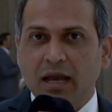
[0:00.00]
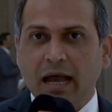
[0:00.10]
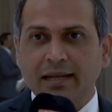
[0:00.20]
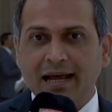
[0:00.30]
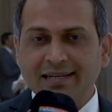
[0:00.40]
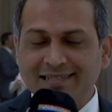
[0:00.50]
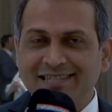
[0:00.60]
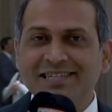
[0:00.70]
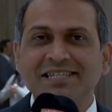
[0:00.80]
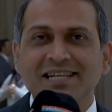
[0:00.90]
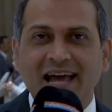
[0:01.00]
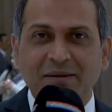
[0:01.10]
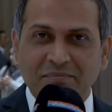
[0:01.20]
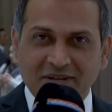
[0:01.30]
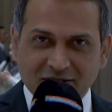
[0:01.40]
And I
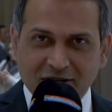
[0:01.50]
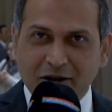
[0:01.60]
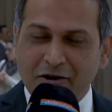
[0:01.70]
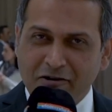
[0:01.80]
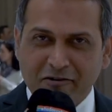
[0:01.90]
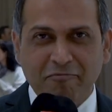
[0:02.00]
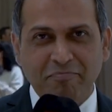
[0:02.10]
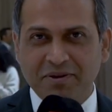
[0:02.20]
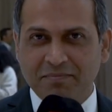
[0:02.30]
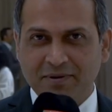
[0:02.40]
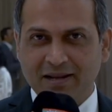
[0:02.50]
meet a lot of people.